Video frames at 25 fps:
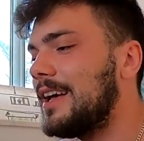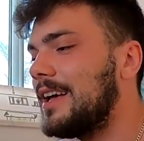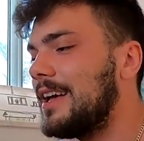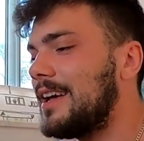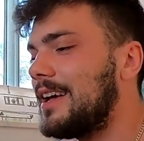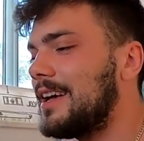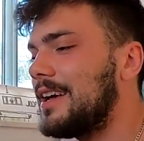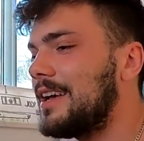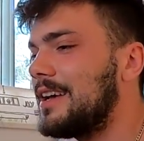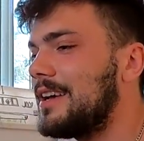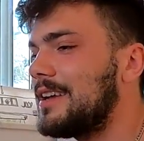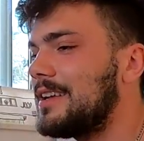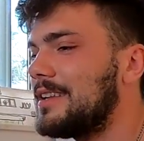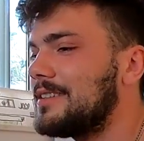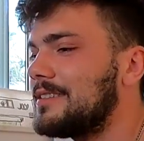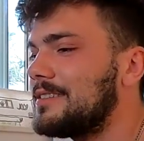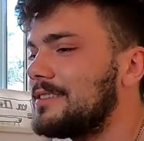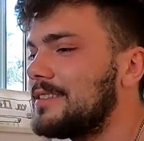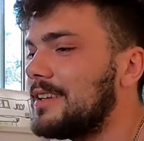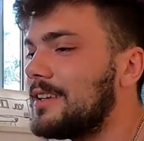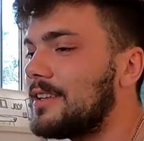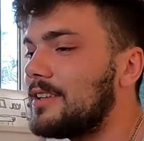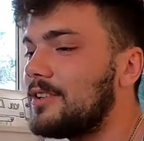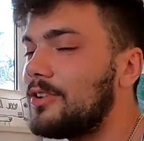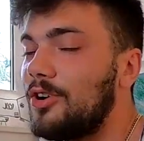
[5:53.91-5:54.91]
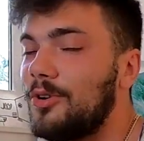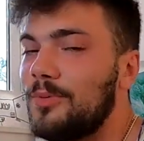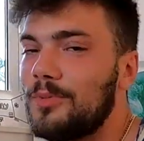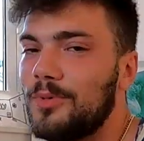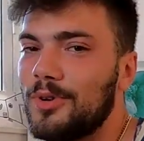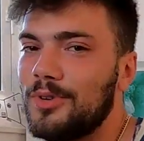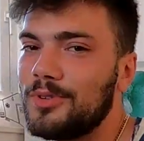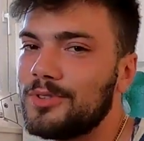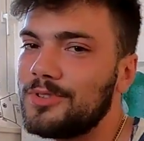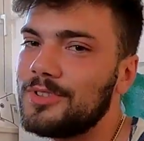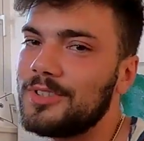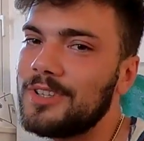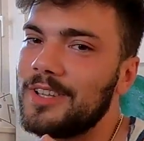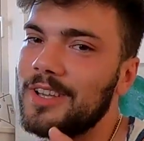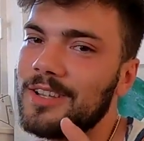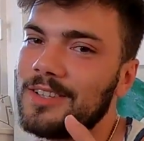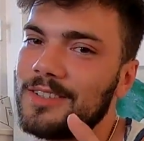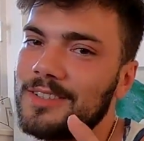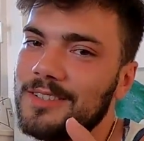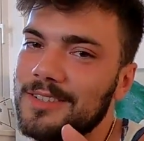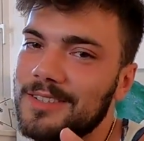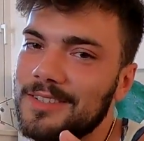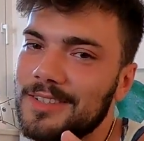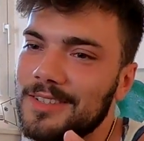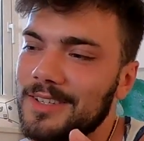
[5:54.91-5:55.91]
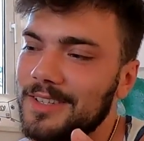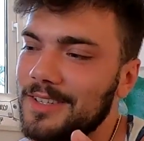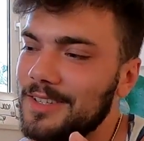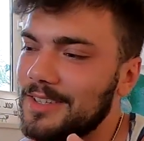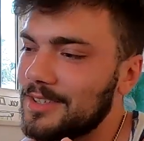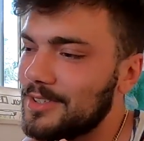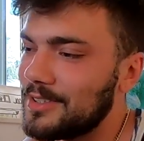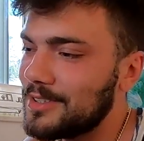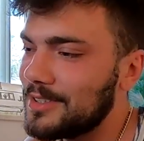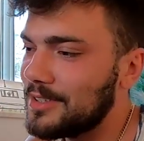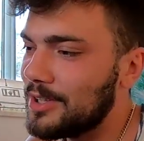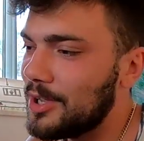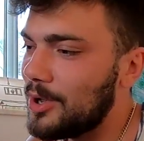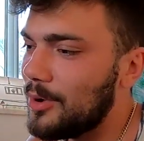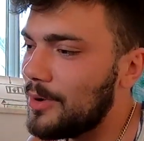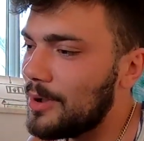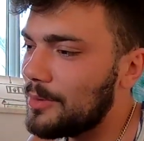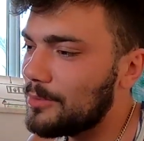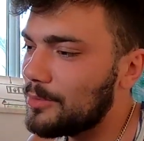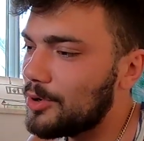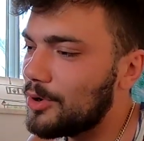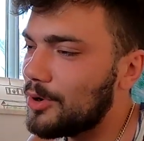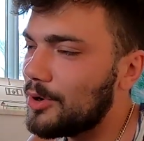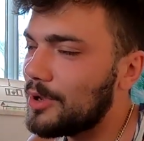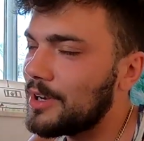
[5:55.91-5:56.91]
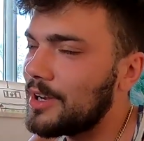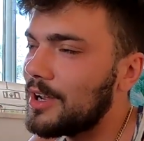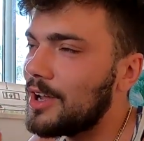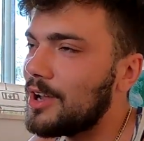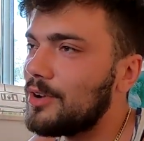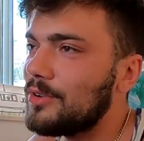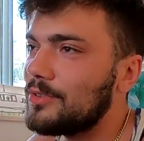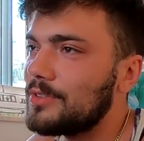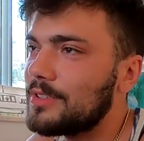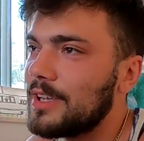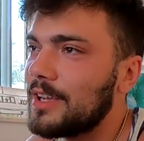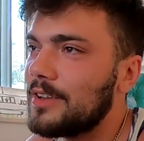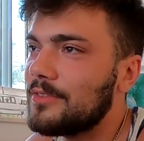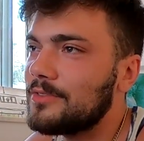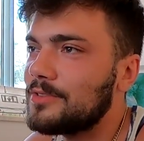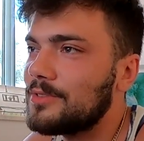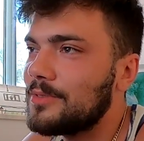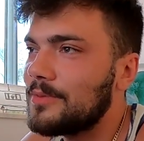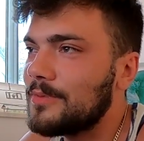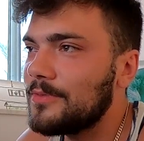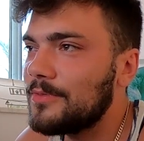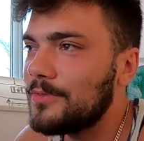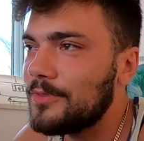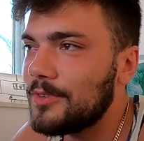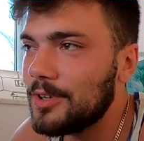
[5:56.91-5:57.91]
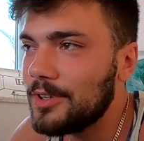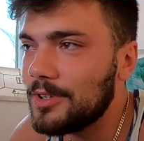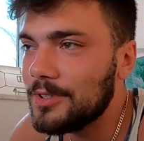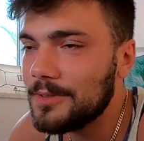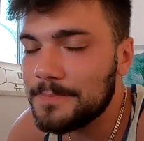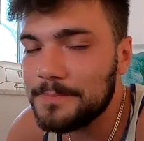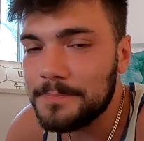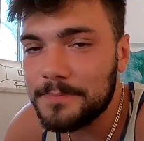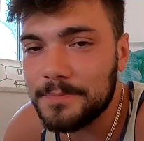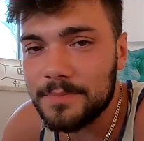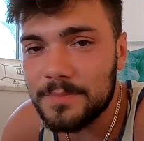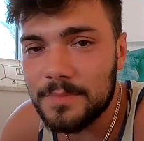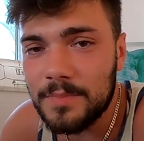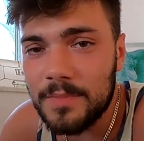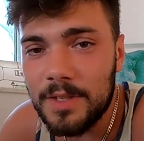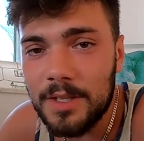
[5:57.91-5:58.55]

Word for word: And yeah, now I'm going out, have some fun,